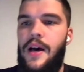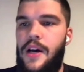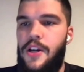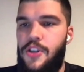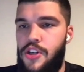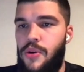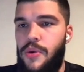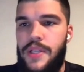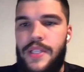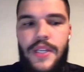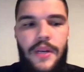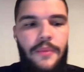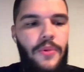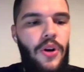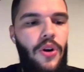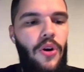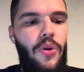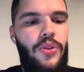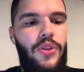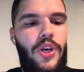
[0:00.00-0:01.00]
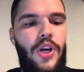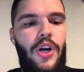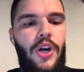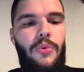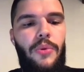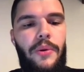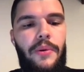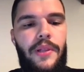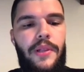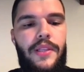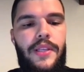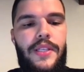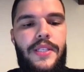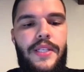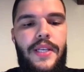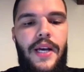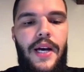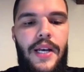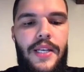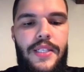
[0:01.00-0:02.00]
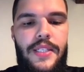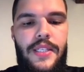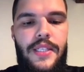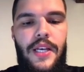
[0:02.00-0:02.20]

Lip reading: showing some code, we will discuss